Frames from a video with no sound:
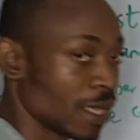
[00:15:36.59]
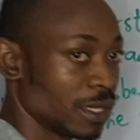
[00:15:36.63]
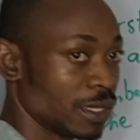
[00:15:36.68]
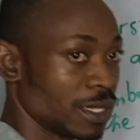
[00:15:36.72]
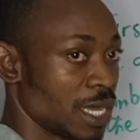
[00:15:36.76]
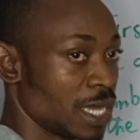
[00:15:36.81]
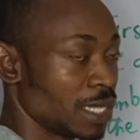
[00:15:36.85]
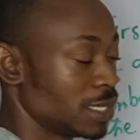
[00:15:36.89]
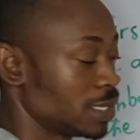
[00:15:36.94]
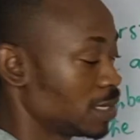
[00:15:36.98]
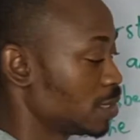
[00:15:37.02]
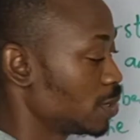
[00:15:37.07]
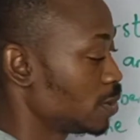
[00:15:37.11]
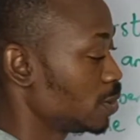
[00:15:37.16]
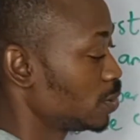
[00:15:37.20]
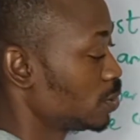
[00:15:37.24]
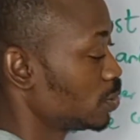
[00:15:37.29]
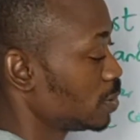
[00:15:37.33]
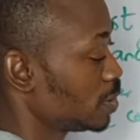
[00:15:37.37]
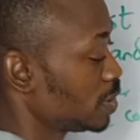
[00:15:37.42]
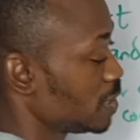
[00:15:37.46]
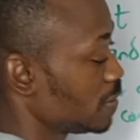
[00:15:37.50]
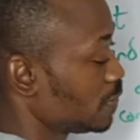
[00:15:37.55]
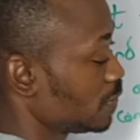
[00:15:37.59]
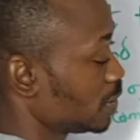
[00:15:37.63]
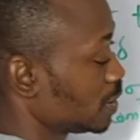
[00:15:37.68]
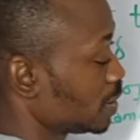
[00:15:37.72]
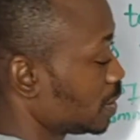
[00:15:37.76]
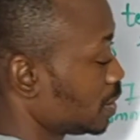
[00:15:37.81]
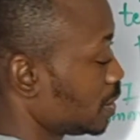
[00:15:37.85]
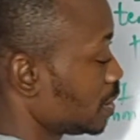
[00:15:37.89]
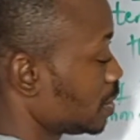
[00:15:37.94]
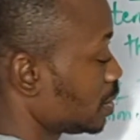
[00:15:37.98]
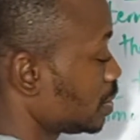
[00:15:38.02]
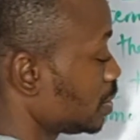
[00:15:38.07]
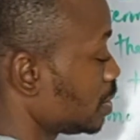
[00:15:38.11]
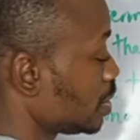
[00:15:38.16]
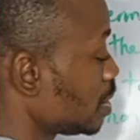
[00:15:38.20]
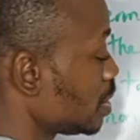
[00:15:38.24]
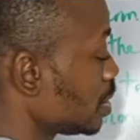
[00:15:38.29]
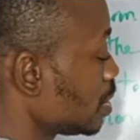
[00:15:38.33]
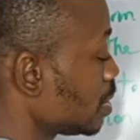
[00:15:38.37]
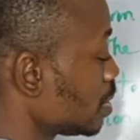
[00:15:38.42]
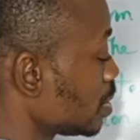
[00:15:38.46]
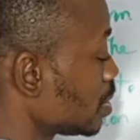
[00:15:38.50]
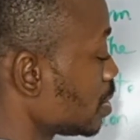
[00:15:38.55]
That is going to give us
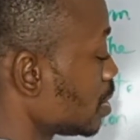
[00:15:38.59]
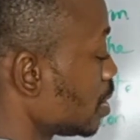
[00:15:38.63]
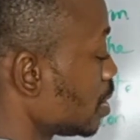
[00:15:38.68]
60